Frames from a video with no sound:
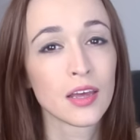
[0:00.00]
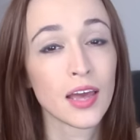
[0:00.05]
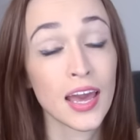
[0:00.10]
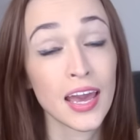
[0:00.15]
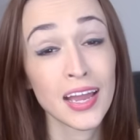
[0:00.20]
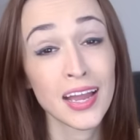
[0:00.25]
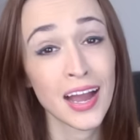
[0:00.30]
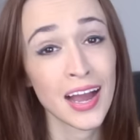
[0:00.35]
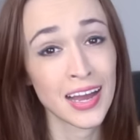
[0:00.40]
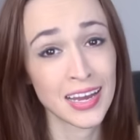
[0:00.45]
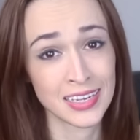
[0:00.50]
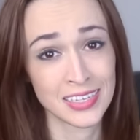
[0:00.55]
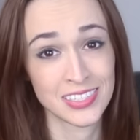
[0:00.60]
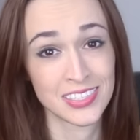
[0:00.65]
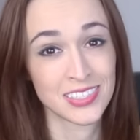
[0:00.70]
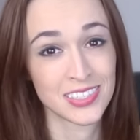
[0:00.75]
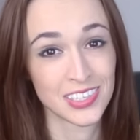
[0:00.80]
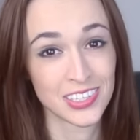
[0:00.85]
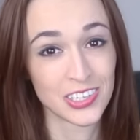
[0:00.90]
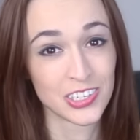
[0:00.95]
hey
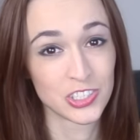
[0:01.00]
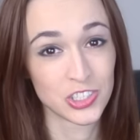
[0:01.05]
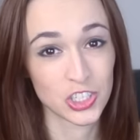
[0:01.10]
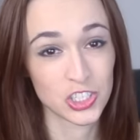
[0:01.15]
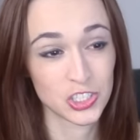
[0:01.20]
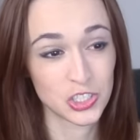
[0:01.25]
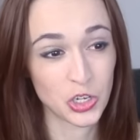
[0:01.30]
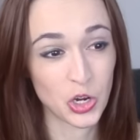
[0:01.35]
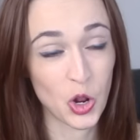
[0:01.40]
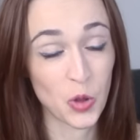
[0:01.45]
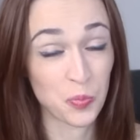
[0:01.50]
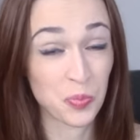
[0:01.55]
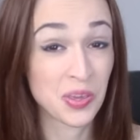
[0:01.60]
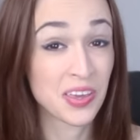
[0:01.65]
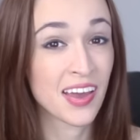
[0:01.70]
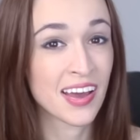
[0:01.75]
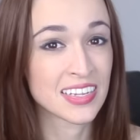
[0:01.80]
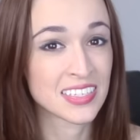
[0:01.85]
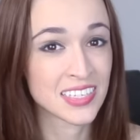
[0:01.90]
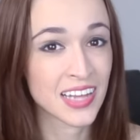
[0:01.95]
guys, just, you know,
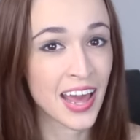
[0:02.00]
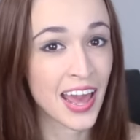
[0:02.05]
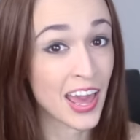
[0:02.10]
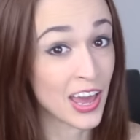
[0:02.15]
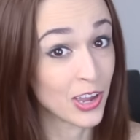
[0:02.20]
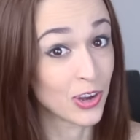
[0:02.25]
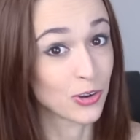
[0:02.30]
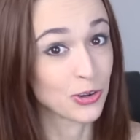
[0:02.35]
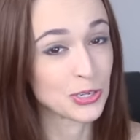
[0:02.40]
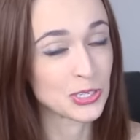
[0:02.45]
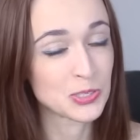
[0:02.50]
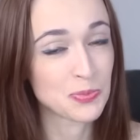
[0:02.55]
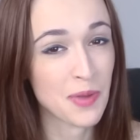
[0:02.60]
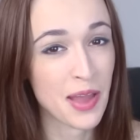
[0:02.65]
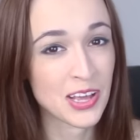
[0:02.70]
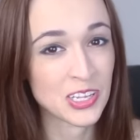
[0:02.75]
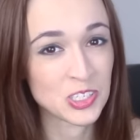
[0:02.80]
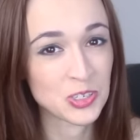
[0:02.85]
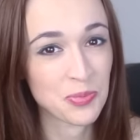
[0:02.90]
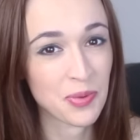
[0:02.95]
PSA, girls
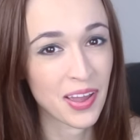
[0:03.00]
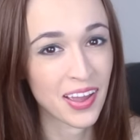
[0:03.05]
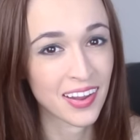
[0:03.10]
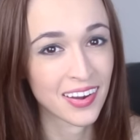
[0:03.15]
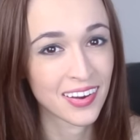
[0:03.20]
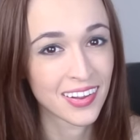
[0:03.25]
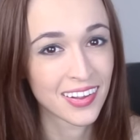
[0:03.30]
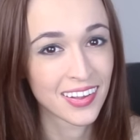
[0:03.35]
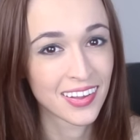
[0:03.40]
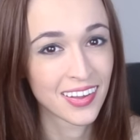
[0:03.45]
masturbate.